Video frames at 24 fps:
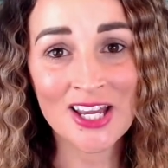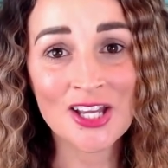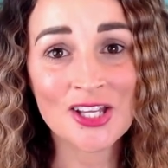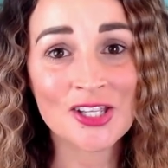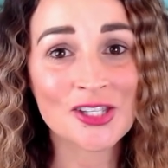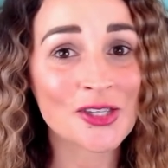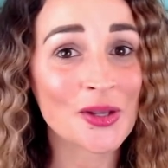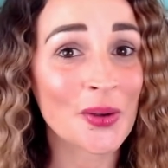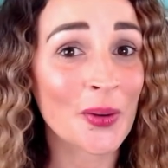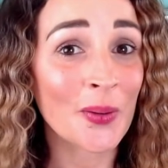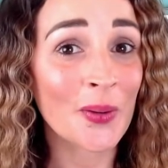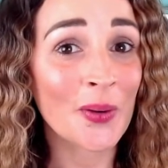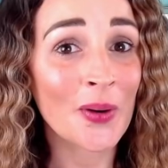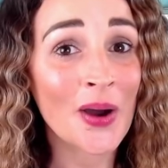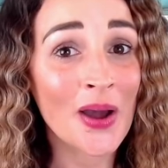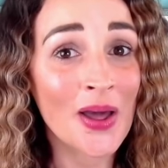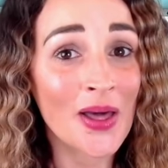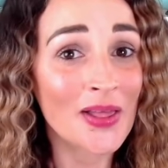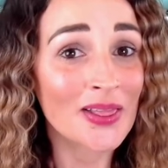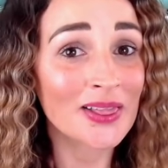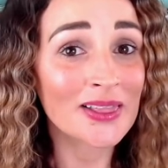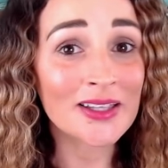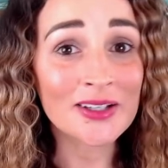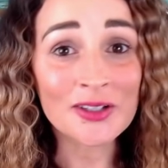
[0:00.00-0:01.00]
So
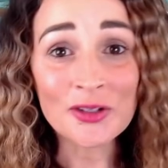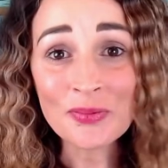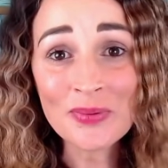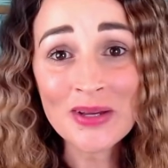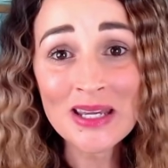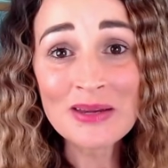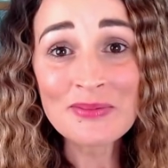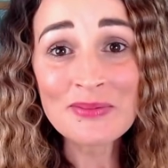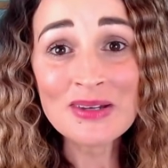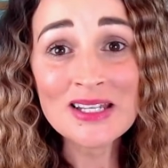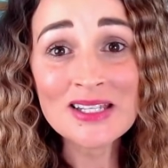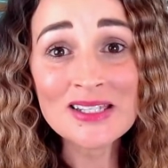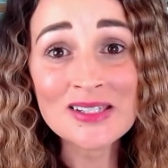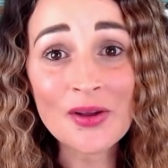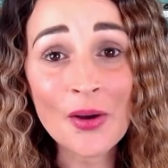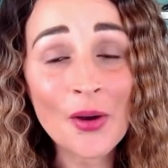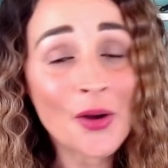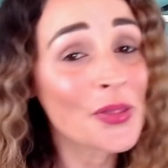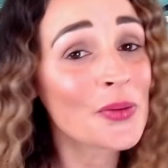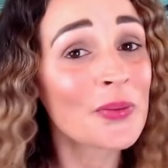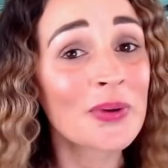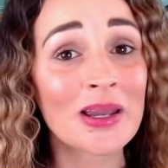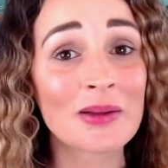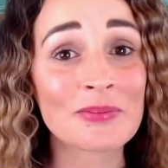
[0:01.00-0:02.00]
little babies all
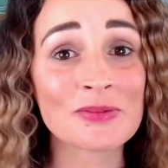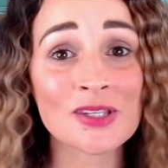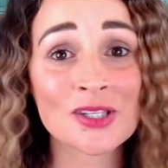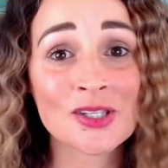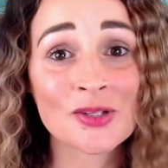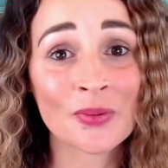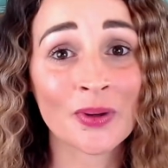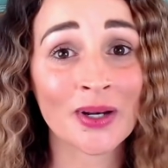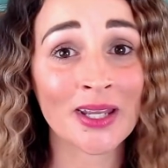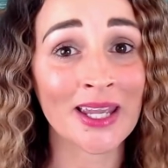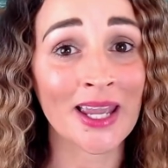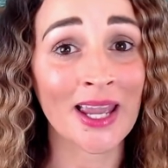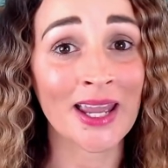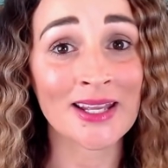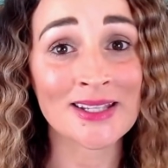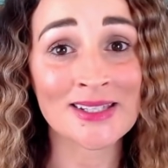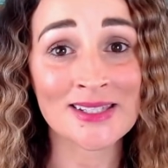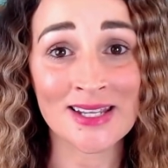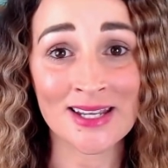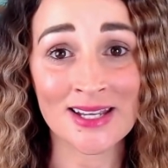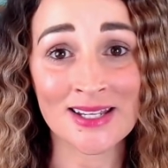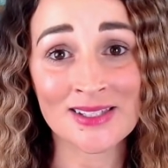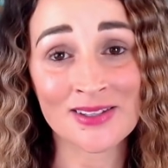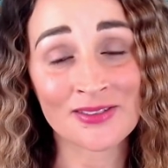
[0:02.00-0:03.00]
the way up to 28
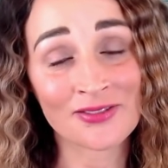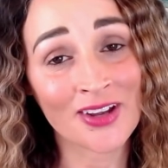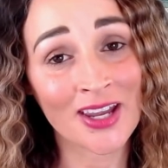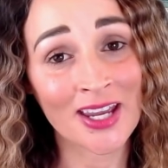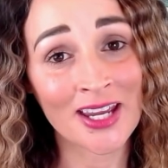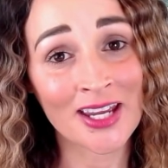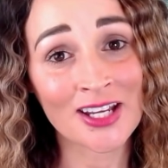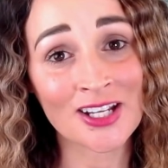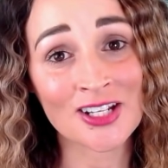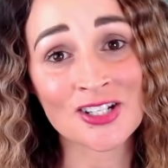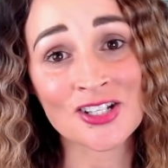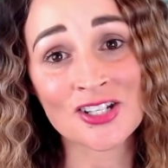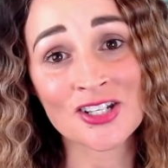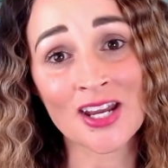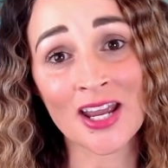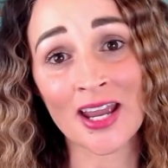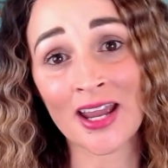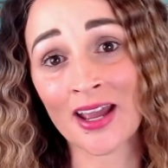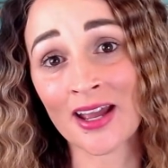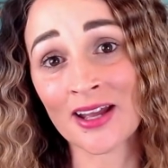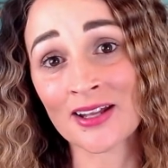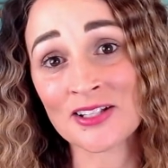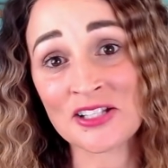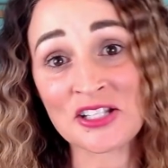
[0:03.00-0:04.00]
days of age
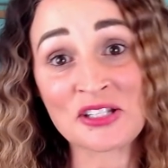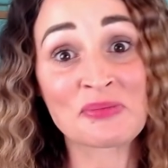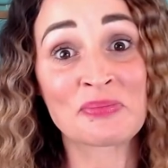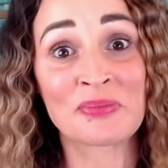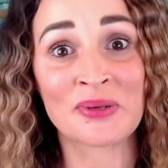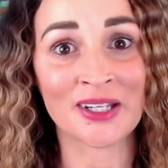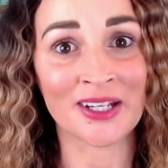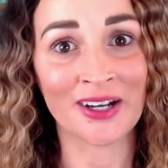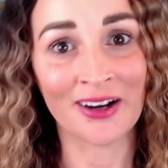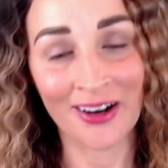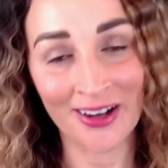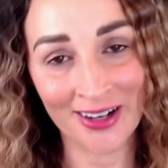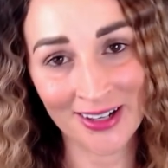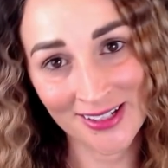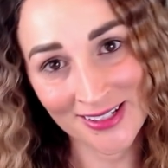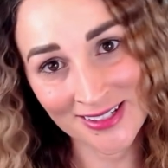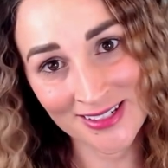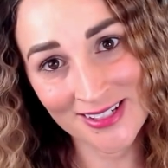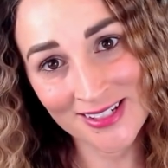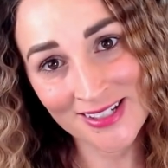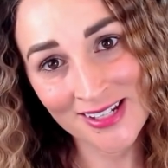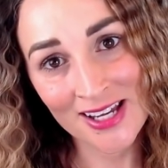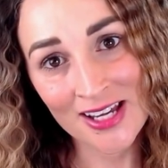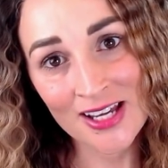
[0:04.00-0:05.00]
and
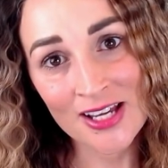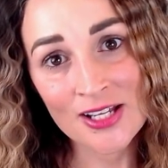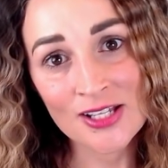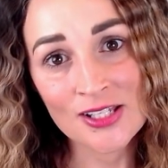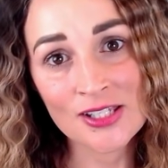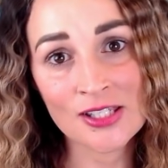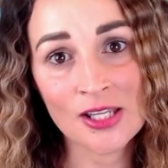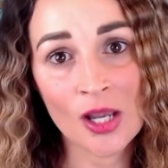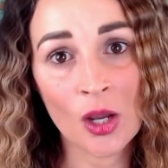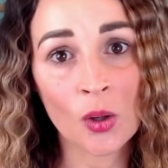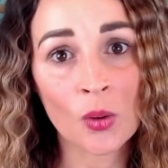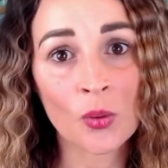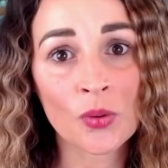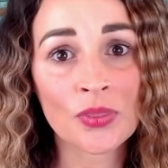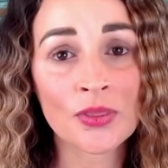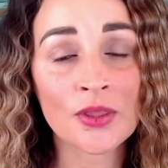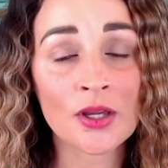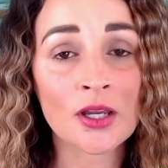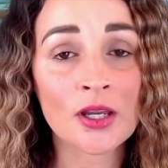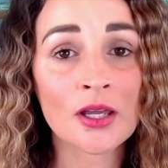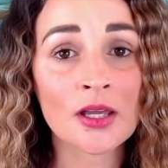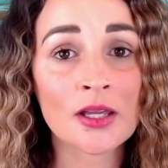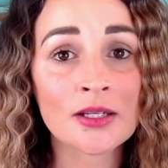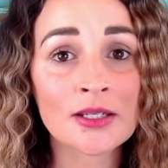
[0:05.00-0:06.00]
beyond. So
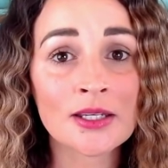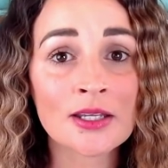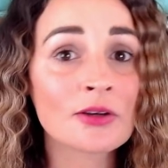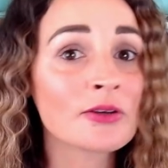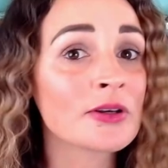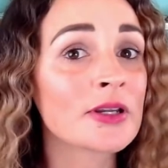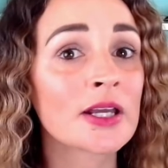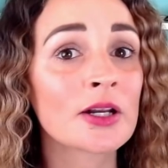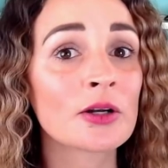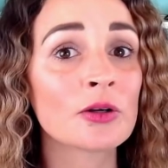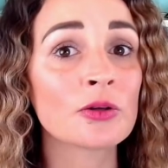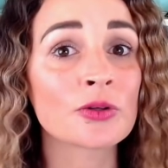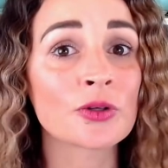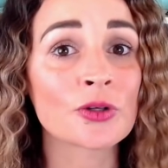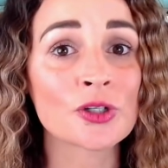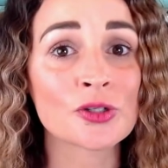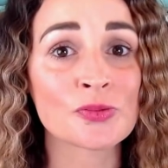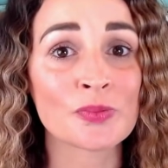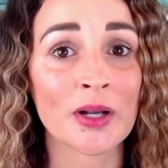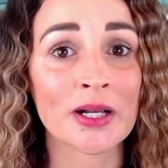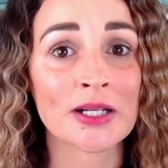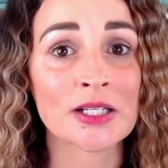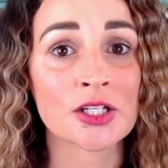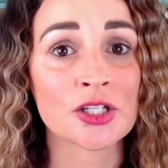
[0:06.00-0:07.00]
the neonatal nurse
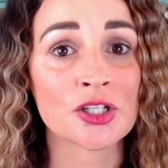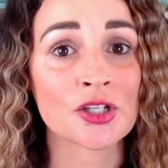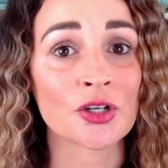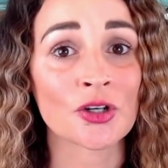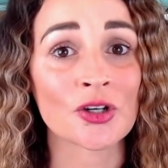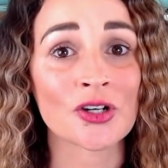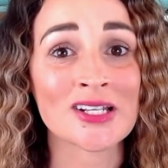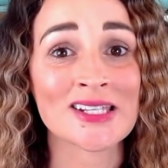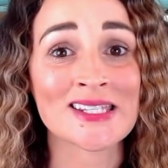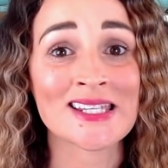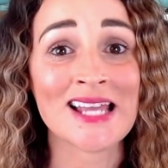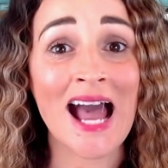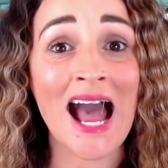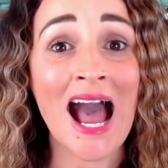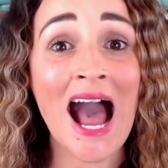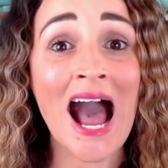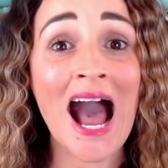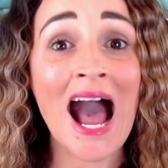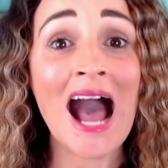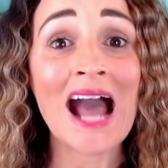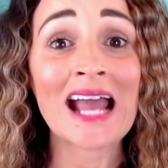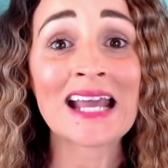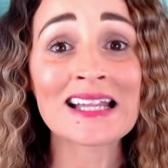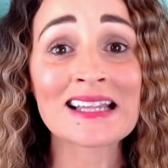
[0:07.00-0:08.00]
practitioner is a
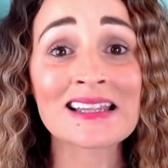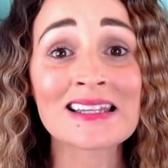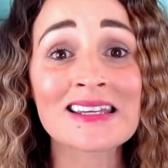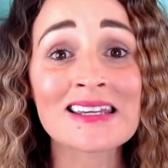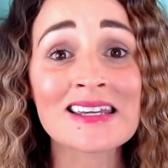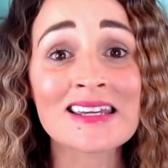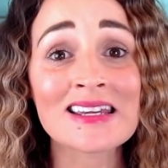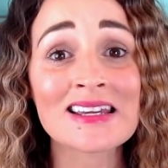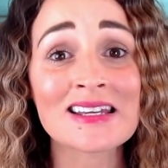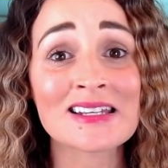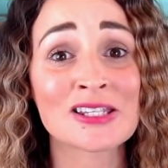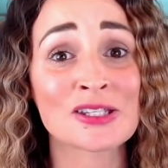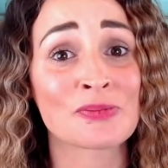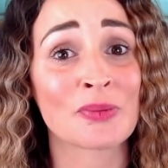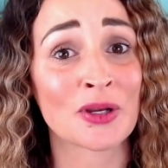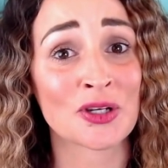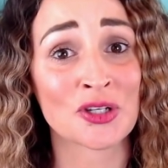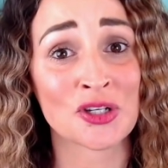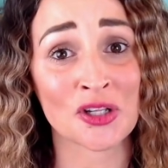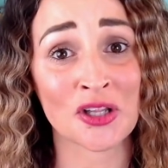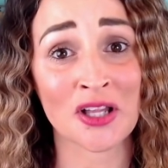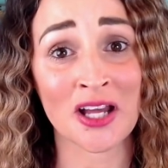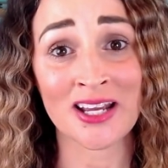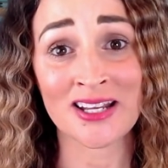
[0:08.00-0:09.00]
highly
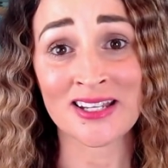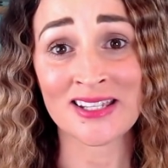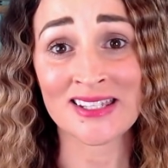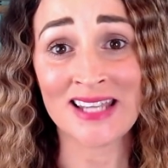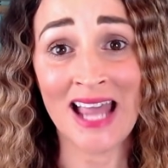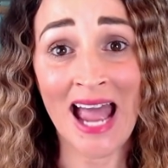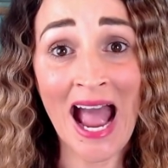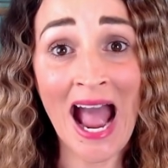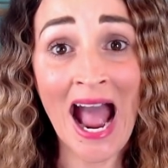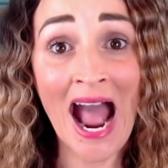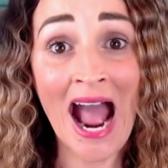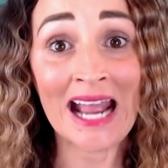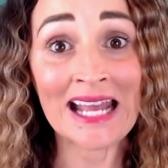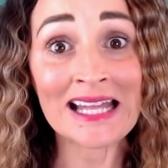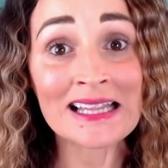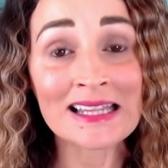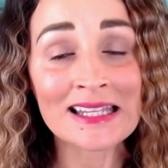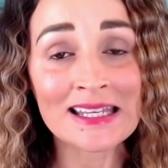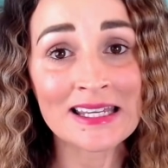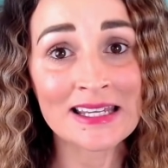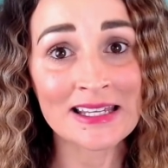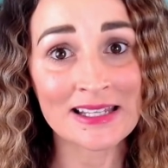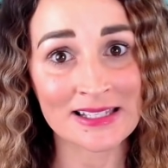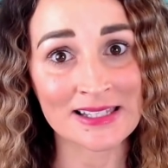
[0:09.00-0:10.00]
specialized,
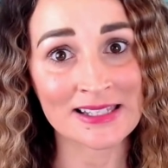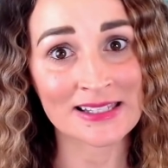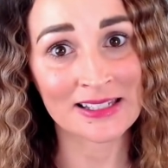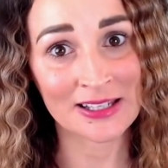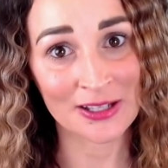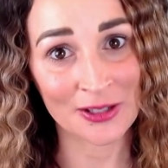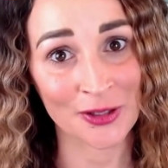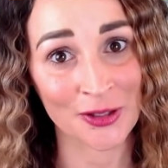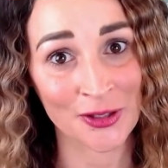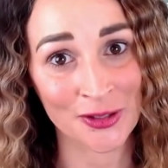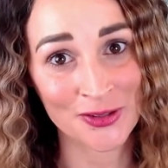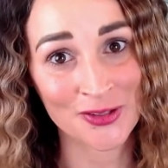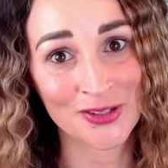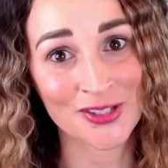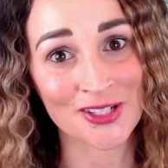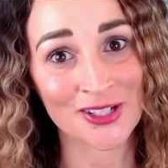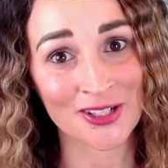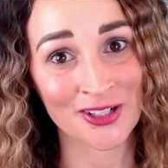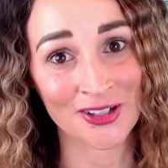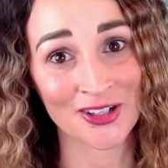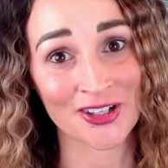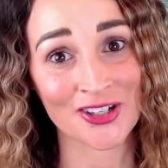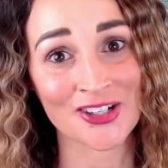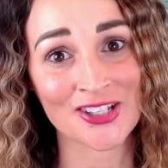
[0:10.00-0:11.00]
highly skilled
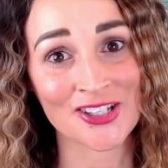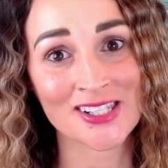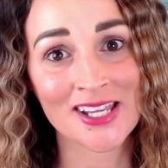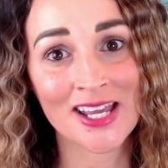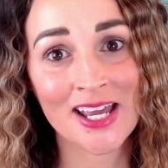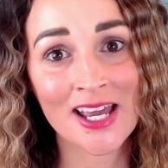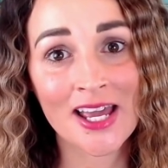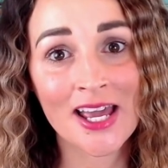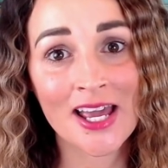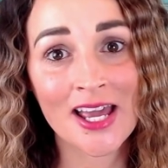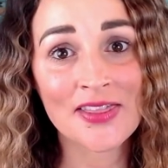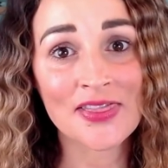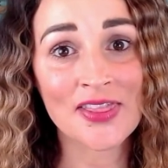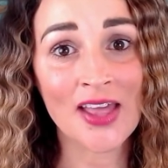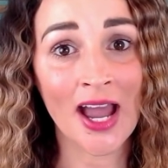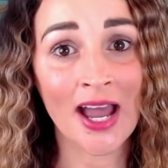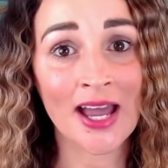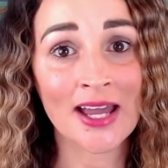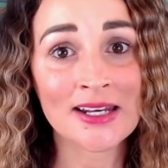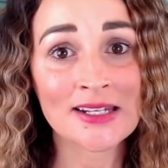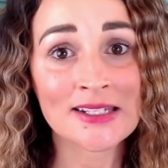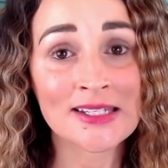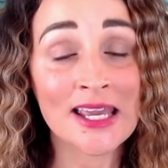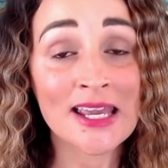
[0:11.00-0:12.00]
nurse
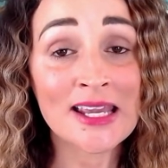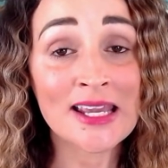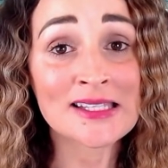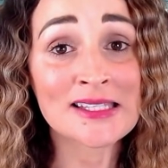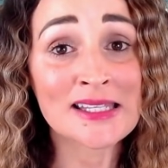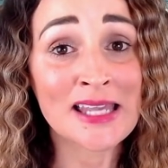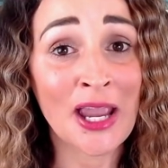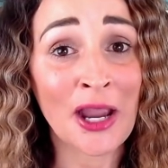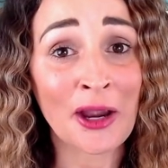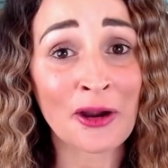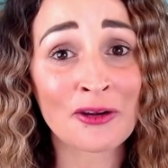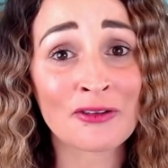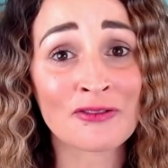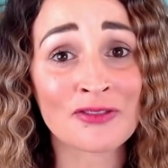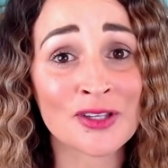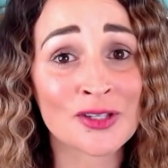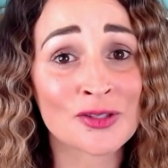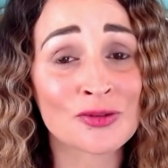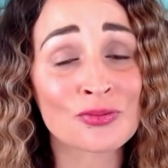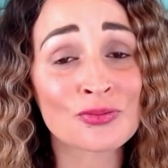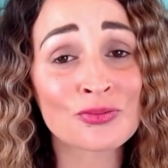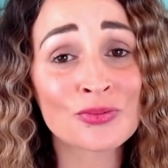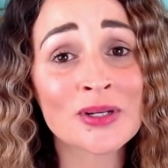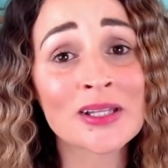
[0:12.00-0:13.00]
that takes care of
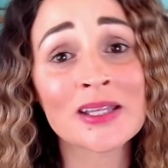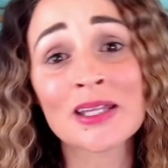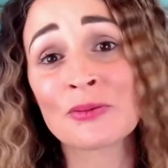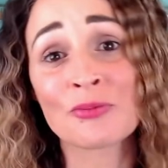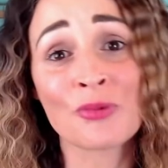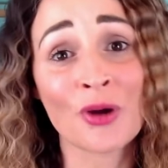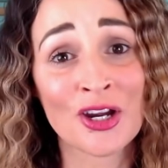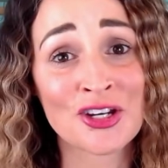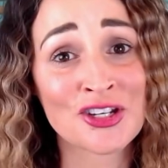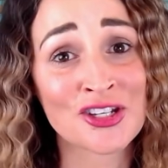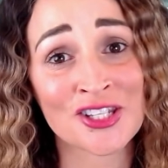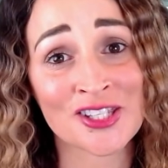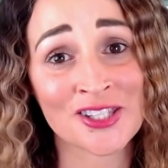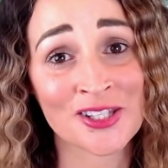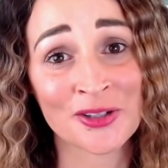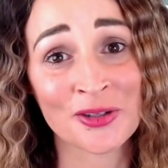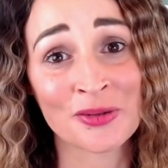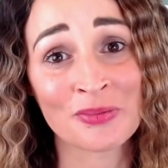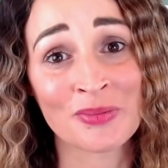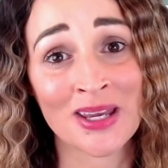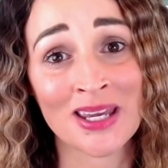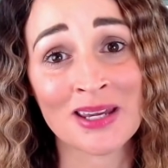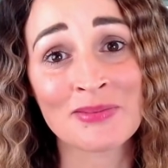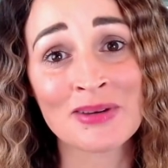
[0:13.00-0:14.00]
these really precious little
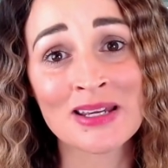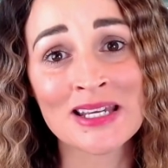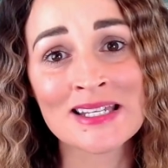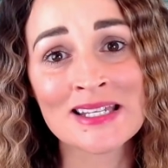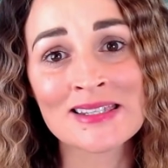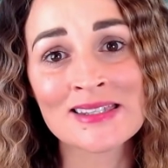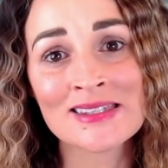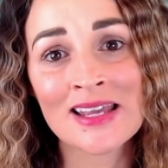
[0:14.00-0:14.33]
babies.